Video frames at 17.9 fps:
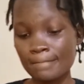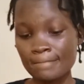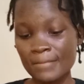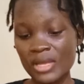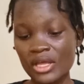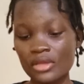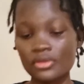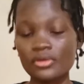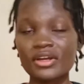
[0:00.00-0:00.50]

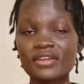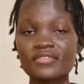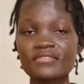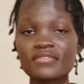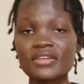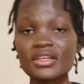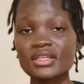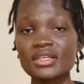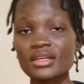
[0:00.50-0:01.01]
You can find
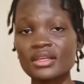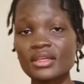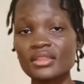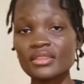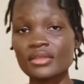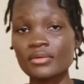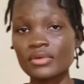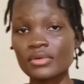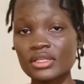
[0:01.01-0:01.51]
another
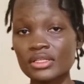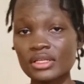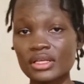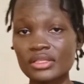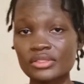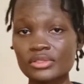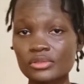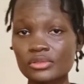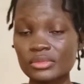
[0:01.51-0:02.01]
one, a
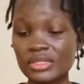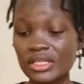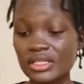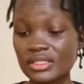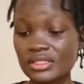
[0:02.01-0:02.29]
zoom lens,